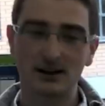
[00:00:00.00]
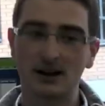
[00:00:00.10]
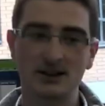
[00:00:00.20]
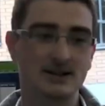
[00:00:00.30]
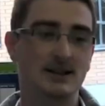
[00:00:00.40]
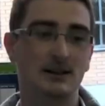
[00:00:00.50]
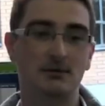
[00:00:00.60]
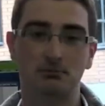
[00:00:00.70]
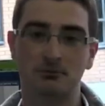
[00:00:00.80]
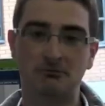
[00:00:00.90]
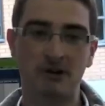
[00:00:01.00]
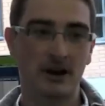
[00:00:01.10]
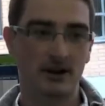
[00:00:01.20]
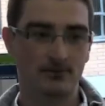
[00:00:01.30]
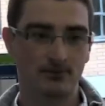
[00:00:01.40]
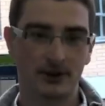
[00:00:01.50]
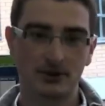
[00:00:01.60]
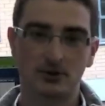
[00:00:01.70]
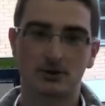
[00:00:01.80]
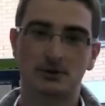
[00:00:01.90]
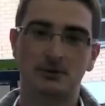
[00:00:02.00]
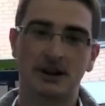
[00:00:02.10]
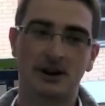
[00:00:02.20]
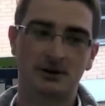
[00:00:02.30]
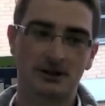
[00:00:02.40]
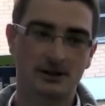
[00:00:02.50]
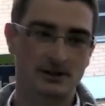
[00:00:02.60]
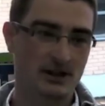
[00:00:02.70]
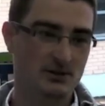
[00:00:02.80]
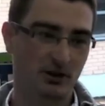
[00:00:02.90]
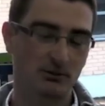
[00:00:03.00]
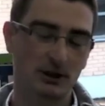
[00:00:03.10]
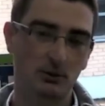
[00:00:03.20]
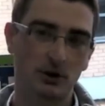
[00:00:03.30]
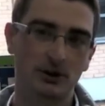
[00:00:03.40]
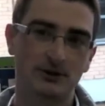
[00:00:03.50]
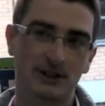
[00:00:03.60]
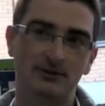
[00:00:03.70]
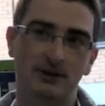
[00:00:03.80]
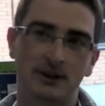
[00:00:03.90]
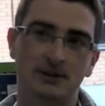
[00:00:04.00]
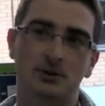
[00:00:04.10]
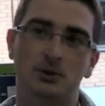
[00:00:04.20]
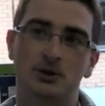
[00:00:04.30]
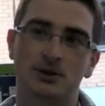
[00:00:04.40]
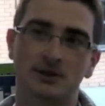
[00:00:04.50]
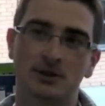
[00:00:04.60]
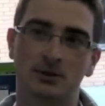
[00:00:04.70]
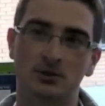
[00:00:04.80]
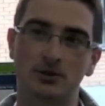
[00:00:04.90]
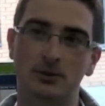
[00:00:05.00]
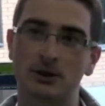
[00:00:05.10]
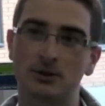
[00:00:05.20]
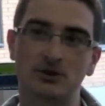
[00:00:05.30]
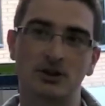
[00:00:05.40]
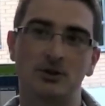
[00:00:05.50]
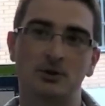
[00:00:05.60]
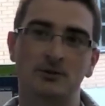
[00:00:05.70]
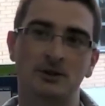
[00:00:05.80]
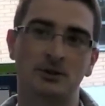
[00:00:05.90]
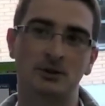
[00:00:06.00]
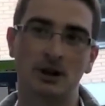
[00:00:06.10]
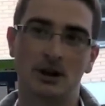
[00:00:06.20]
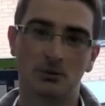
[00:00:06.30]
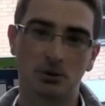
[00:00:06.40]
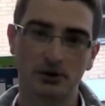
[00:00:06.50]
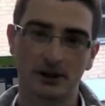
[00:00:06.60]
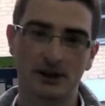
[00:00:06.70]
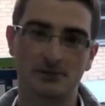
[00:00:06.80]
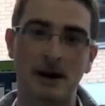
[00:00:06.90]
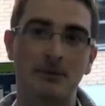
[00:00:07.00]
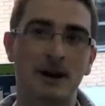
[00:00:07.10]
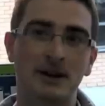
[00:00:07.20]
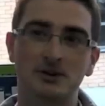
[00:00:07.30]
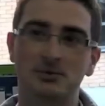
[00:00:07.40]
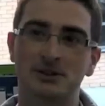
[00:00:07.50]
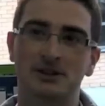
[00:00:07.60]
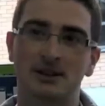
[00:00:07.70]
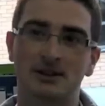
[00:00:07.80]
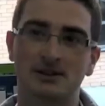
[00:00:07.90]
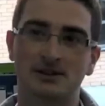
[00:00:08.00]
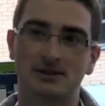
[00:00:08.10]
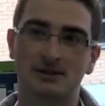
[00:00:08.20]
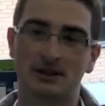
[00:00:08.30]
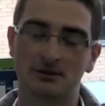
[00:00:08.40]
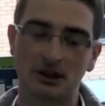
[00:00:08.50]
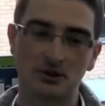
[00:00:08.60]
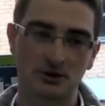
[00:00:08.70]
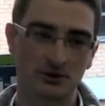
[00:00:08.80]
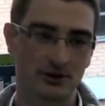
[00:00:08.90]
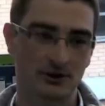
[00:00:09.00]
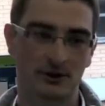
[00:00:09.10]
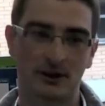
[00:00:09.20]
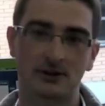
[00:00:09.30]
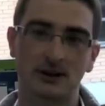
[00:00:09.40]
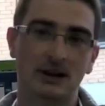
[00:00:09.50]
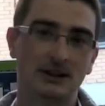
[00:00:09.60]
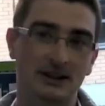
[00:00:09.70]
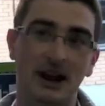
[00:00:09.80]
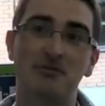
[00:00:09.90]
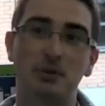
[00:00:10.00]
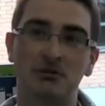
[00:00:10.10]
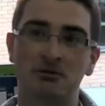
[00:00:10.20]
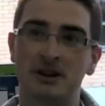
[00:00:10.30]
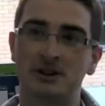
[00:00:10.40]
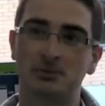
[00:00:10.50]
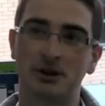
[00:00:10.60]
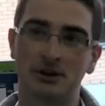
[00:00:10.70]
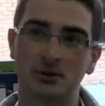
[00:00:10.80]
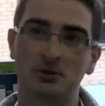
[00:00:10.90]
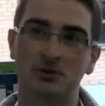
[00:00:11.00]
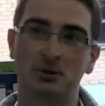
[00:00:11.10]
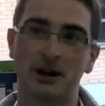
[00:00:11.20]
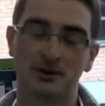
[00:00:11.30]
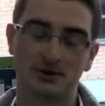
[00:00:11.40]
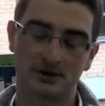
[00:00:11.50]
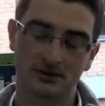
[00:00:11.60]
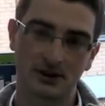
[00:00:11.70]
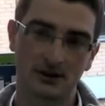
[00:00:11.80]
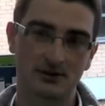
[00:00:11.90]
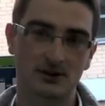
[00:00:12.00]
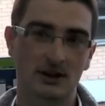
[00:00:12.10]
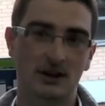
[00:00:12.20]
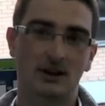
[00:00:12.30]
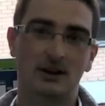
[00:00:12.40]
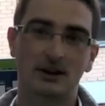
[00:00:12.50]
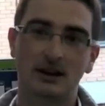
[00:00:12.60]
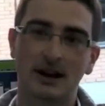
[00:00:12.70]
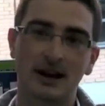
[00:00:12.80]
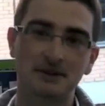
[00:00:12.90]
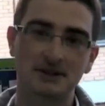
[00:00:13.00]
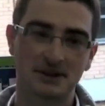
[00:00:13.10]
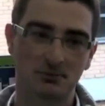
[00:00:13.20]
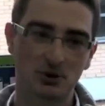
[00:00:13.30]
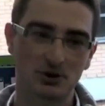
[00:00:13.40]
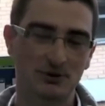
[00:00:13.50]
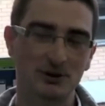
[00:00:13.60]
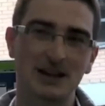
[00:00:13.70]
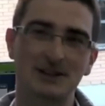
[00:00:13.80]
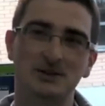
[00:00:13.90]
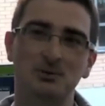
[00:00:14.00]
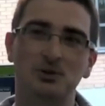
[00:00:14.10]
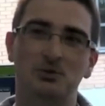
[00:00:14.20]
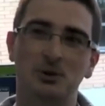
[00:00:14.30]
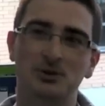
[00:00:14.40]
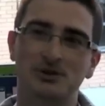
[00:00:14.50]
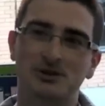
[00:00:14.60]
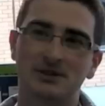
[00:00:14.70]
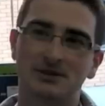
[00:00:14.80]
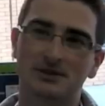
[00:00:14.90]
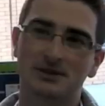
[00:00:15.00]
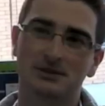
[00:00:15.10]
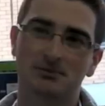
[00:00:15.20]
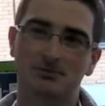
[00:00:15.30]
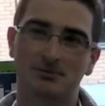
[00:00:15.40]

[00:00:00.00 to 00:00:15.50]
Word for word: I still reckon that Justin McCarthy is, is probably one of the finest coaches in the country, without a shadow of a doubt. But his man management skills are, are something that, that have been raised by a number of players, and, and I, I haven't seen much over the last number of months to, to